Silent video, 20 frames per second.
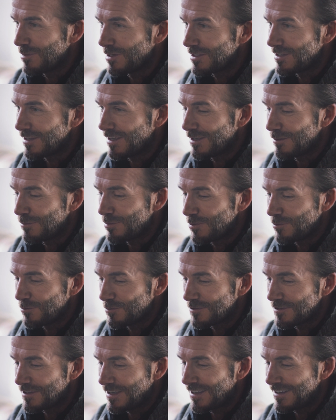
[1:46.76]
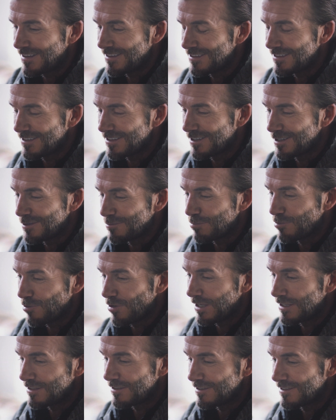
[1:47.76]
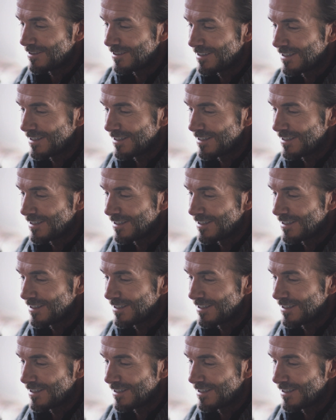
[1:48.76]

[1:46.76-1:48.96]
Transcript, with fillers: My debut was against Brighton,